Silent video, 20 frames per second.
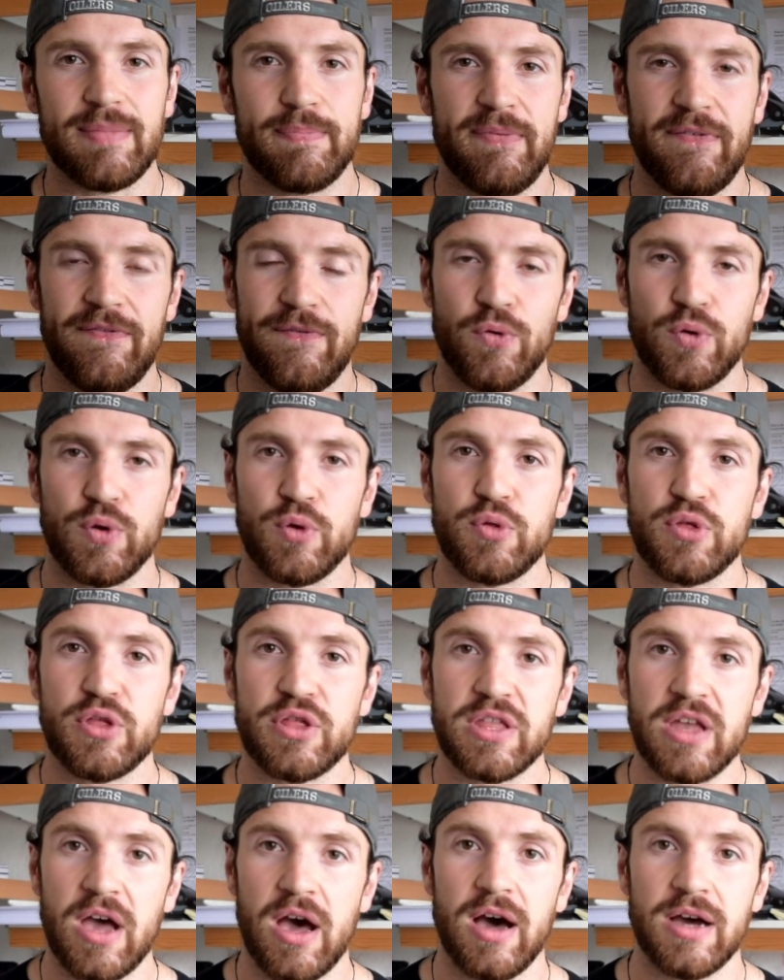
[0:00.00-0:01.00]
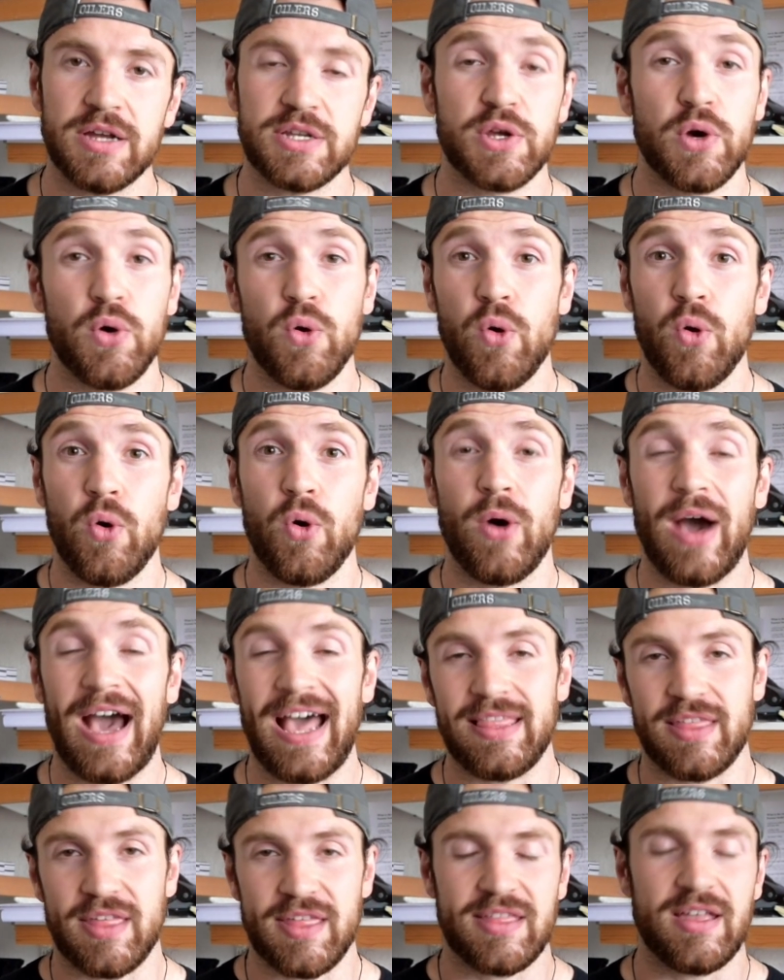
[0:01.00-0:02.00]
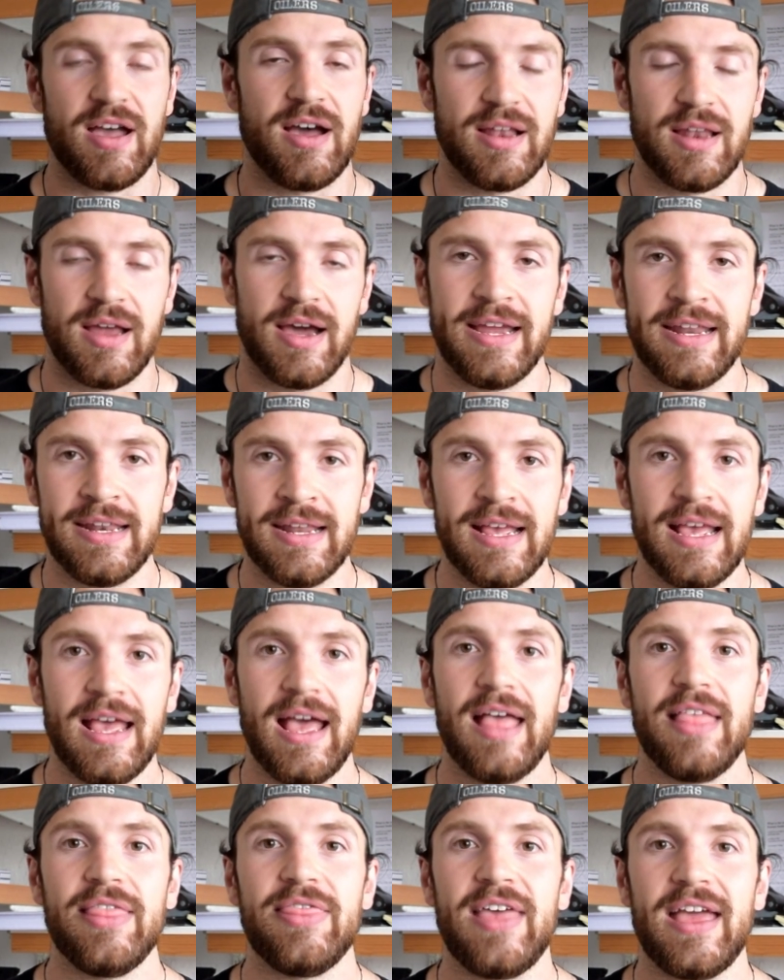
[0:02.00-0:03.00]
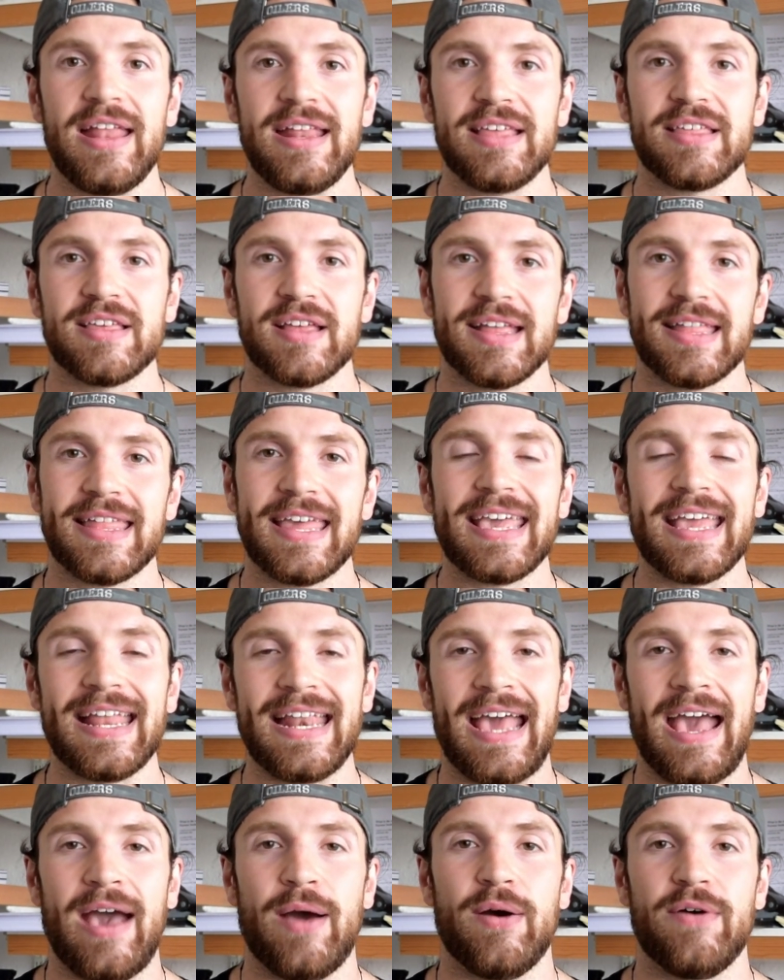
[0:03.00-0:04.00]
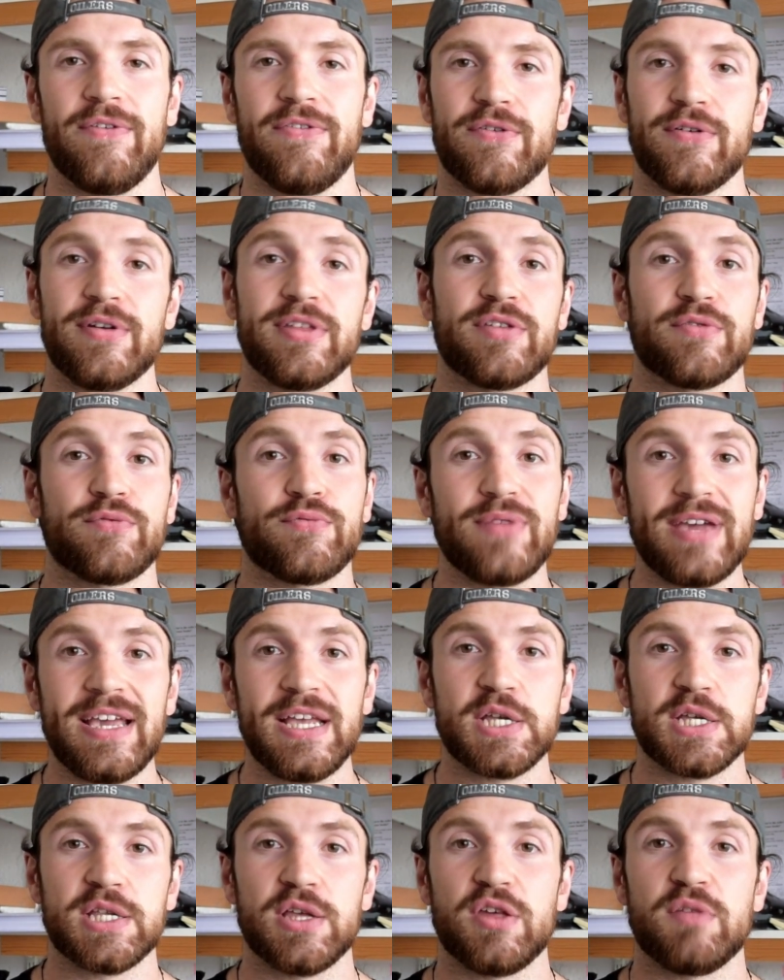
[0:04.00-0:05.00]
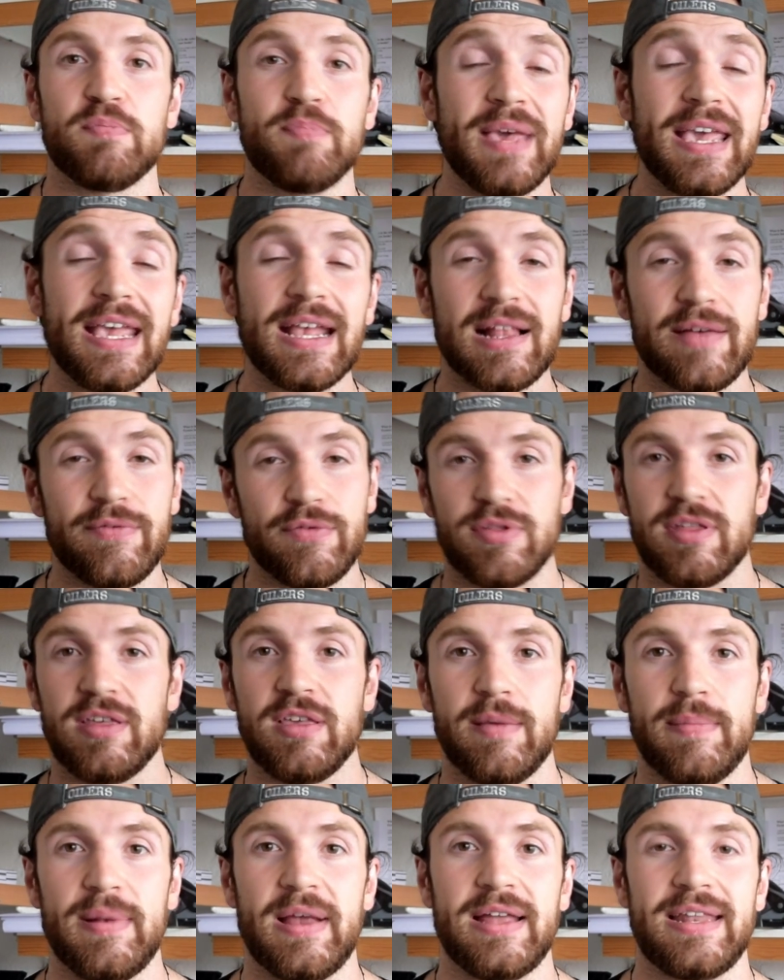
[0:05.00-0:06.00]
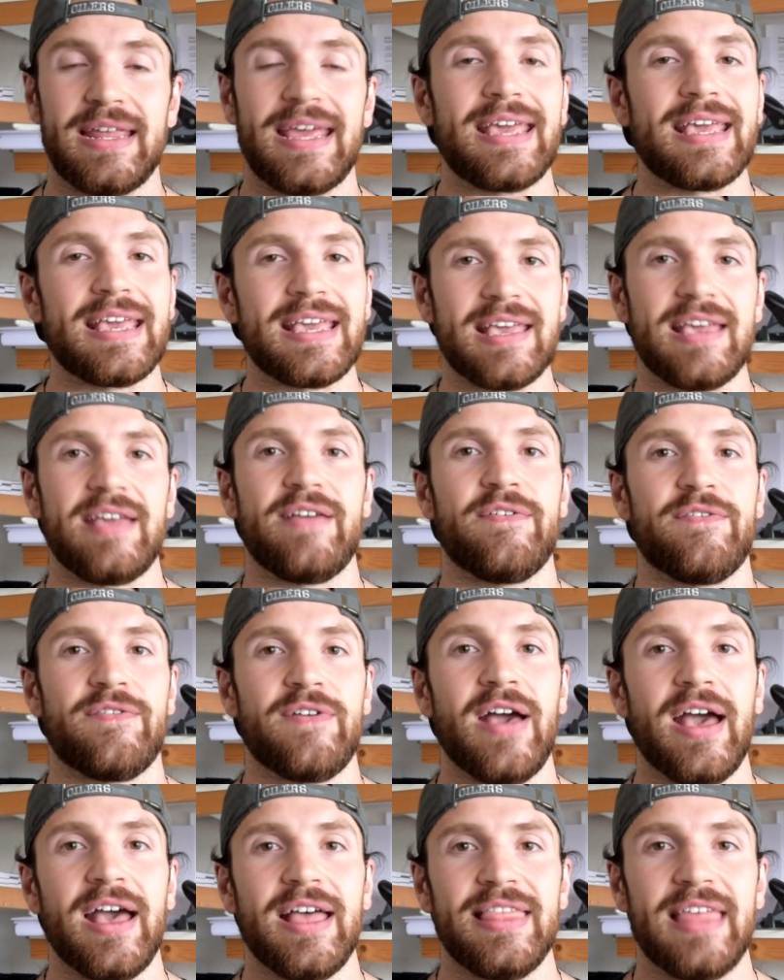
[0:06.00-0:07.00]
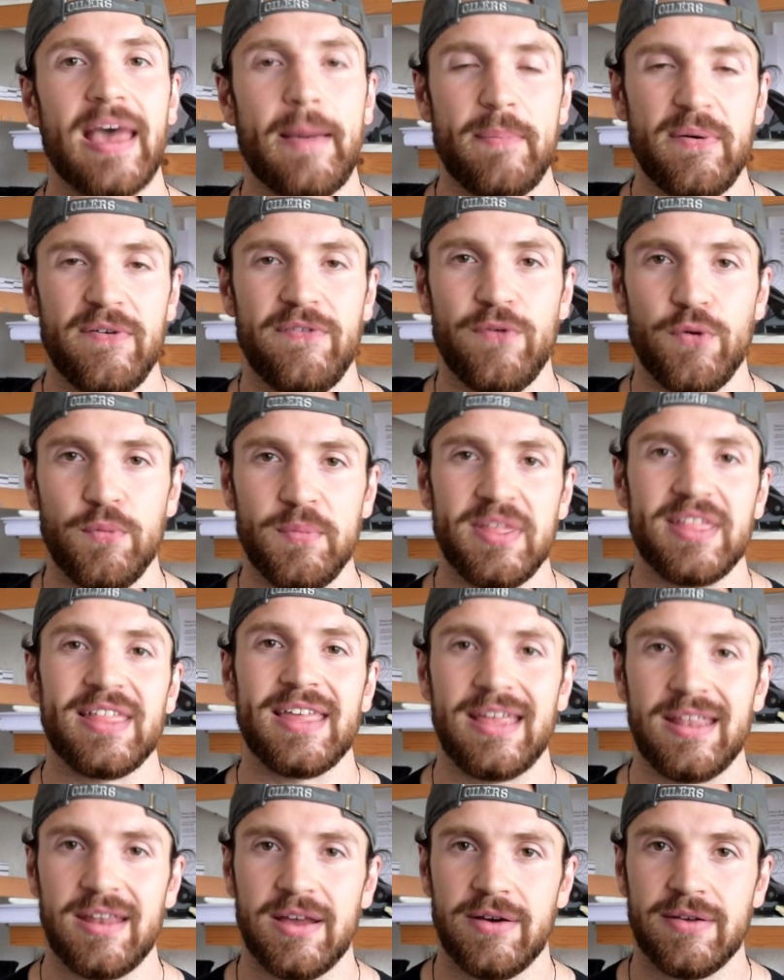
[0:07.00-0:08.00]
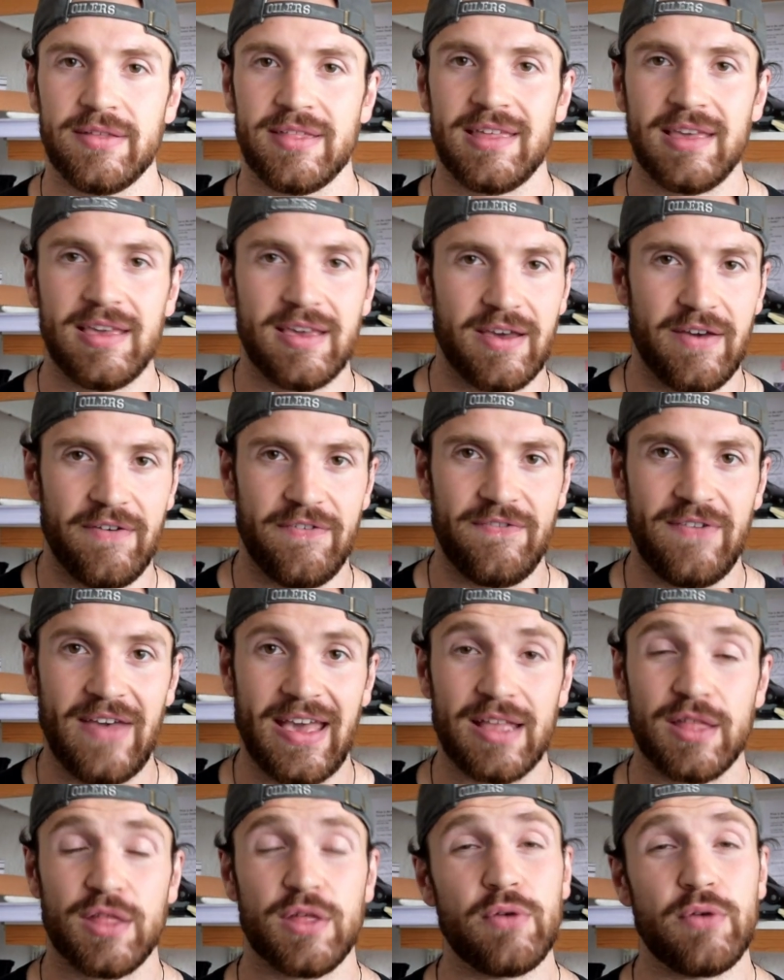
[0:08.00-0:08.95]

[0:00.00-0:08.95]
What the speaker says: before you start or at the start line, then it's going to take an hour for it to reach those peak levels in your blood and give that performance enhancing effect.